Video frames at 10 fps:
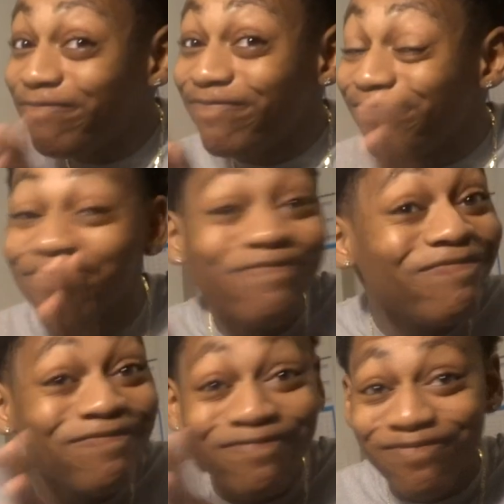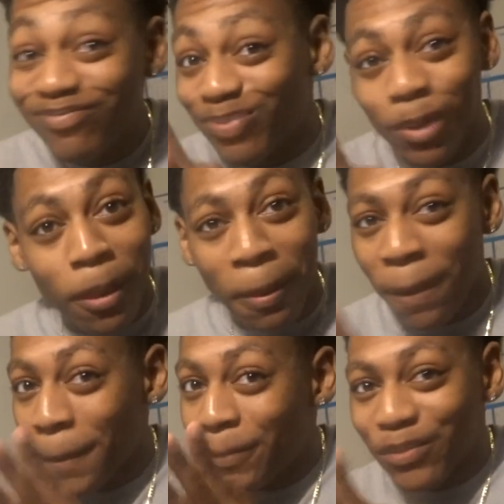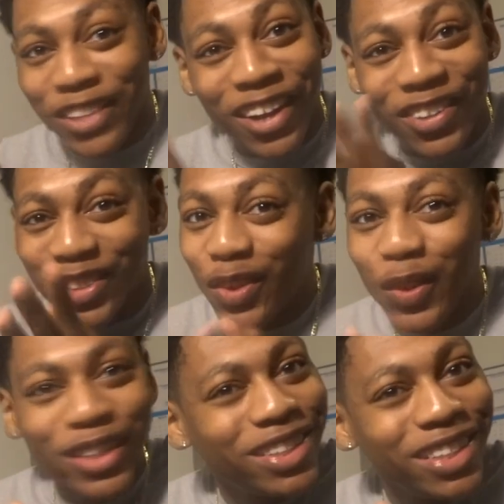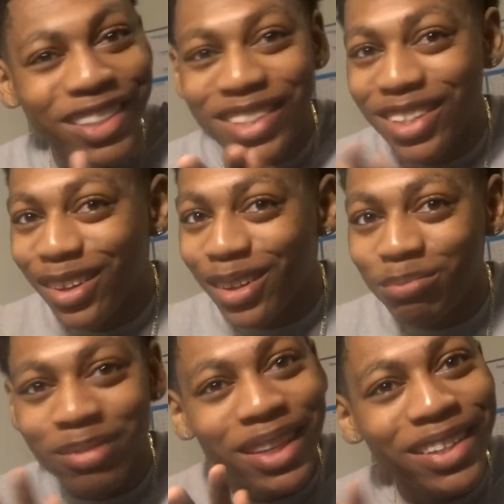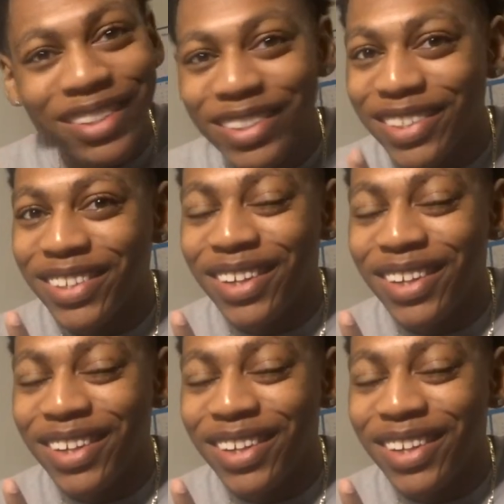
Mm-hmm. Y'all know what this look means.